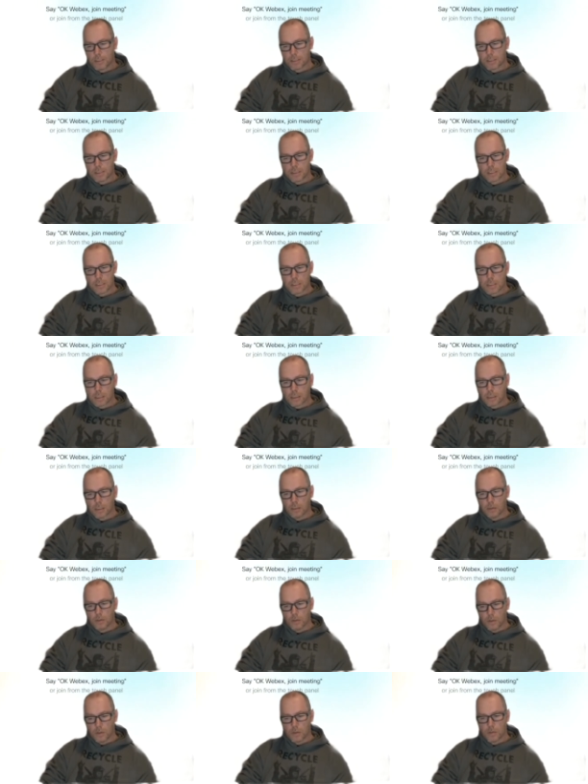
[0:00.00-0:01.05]
Assistant can
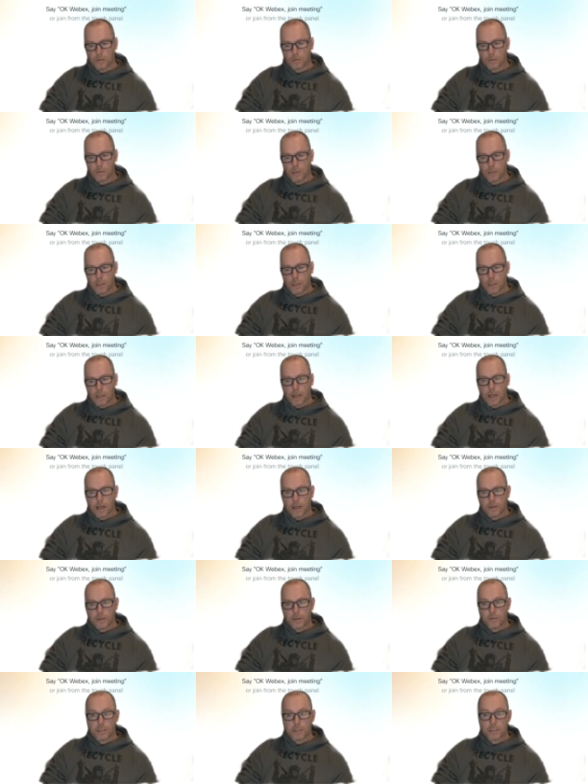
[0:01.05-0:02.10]
do,
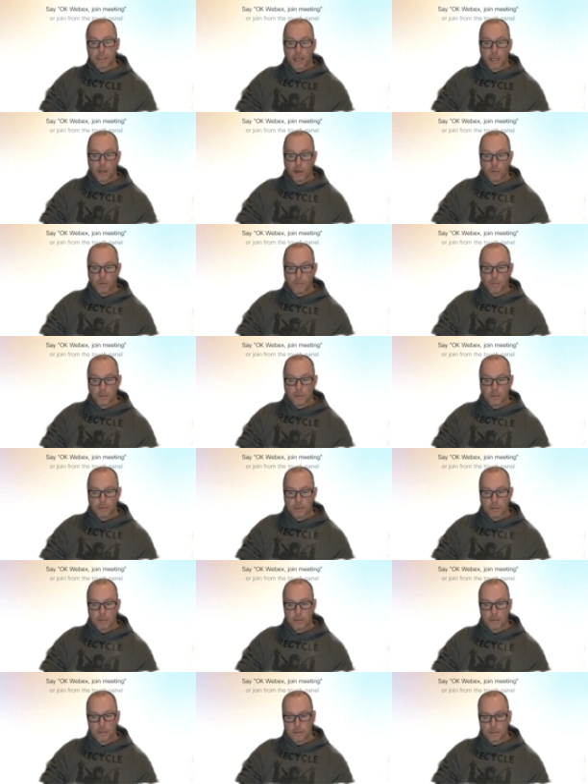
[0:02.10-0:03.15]
there is a help
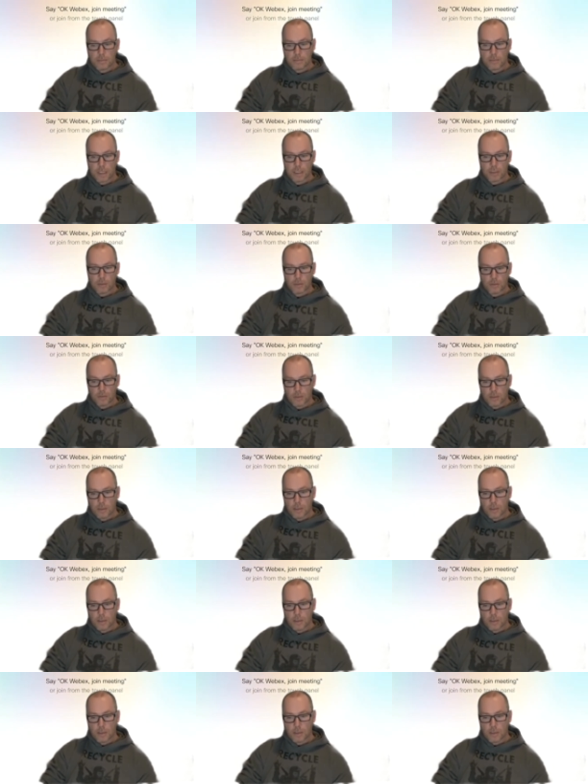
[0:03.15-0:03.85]
menu,